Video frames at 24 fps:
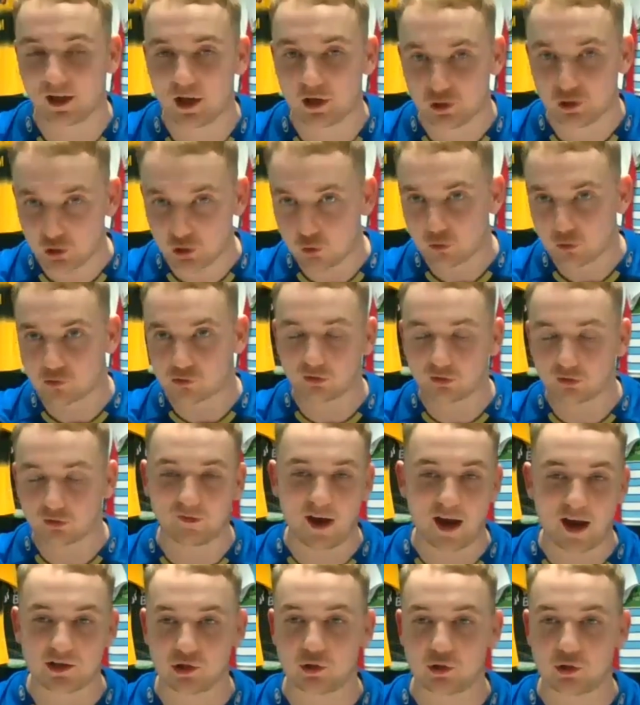a neutral
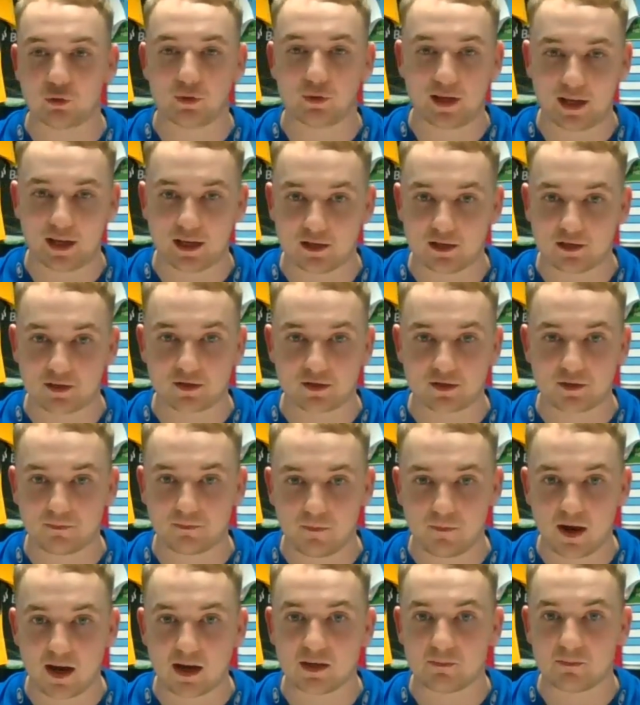venue is
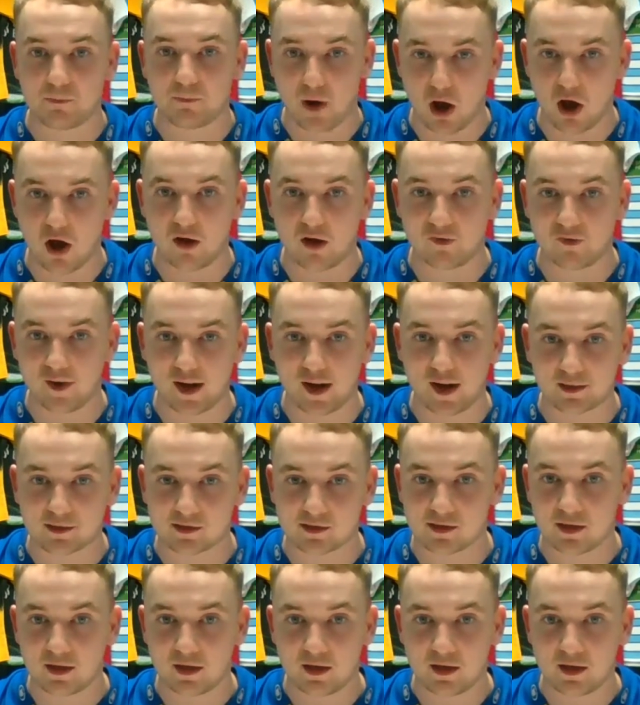perfect.